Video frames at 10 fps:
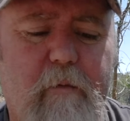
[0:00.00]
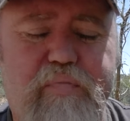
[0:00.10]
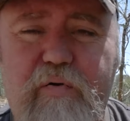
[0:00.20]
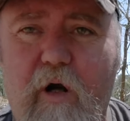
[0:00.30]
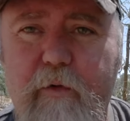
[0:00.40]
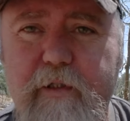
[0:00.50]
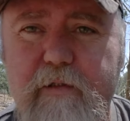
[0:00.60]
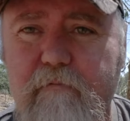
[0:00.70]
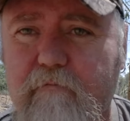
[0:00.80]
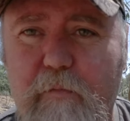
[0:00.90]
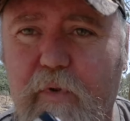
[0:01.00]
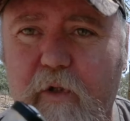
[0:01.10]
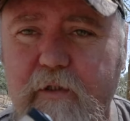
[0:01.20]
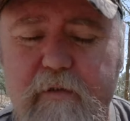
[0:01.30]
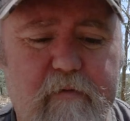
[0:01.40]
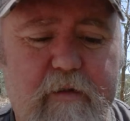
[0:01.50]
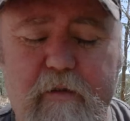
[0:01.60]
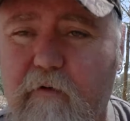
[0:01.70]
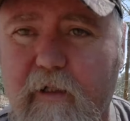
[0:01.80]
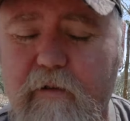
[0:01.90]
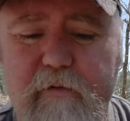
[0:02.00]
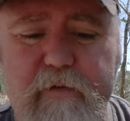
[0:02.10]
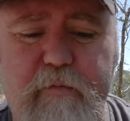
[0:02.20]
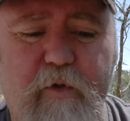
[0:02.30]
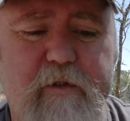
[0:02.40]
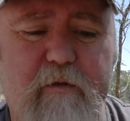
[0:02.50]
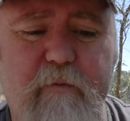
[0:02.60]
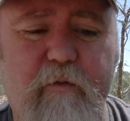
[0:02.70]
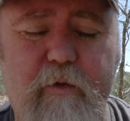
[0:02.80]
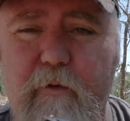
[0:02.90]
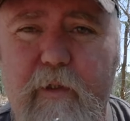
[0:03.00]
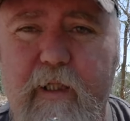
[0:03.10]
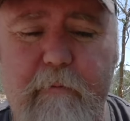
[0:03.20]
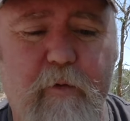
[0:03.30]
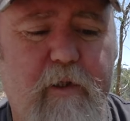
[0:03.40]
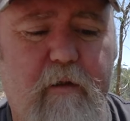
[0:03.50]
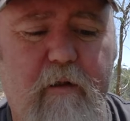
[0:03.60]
Pro is the price. It's a great deal for the price. I've been really happy with it.